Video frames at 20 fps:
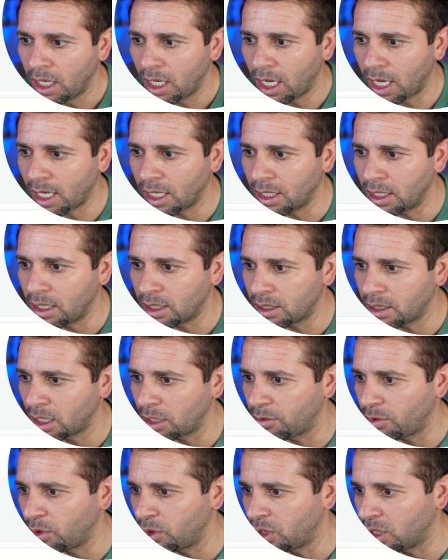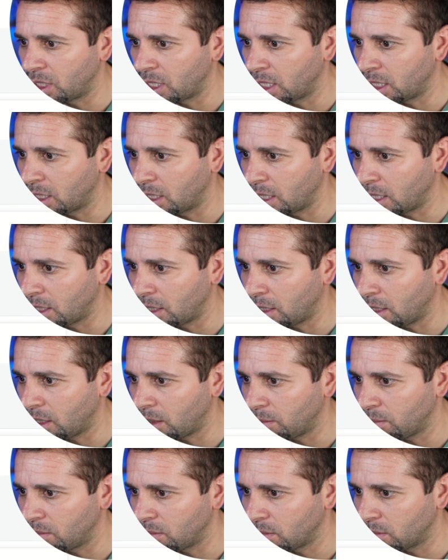And let's say if you generate
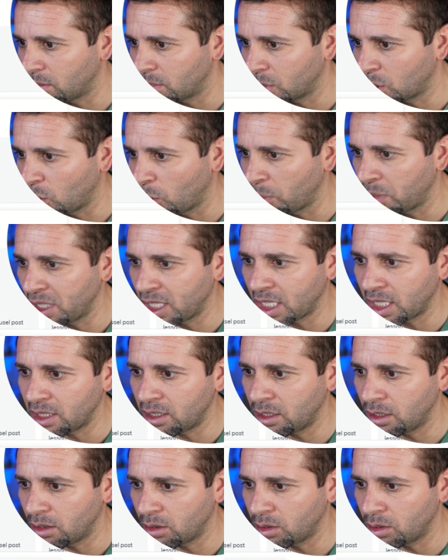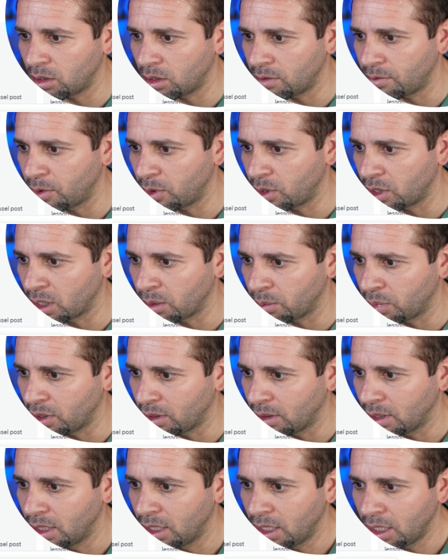copywriting, for
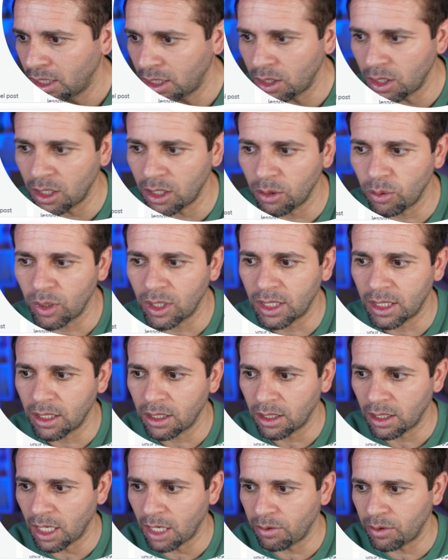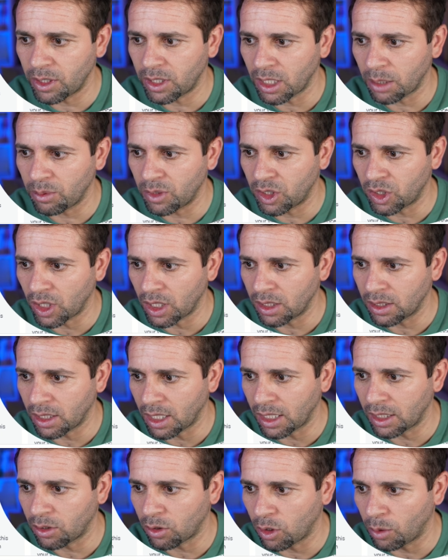example, you will, every time it changes,
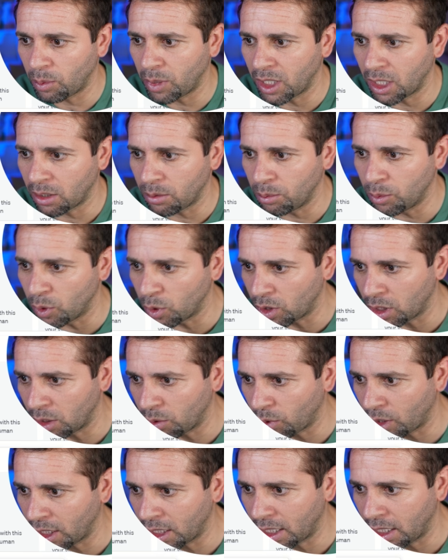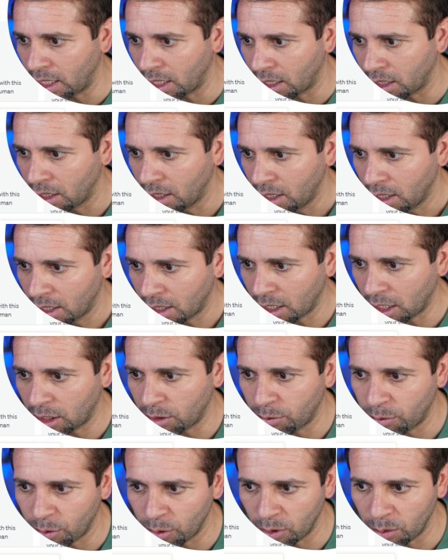write a complete book in one click, write
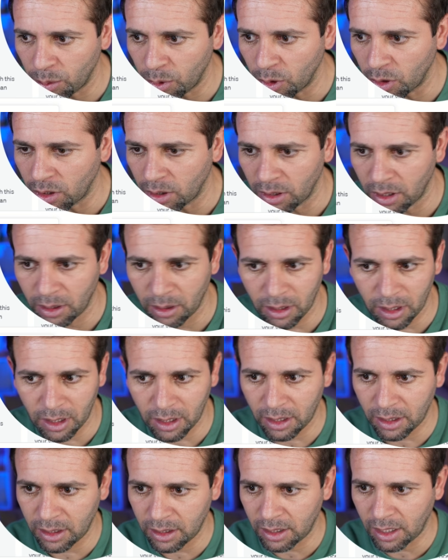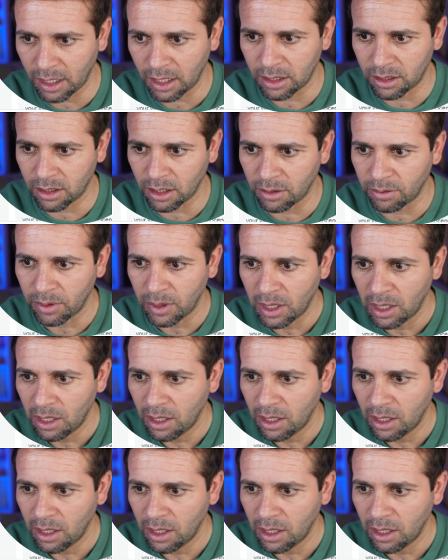a full book, this kind of stuff.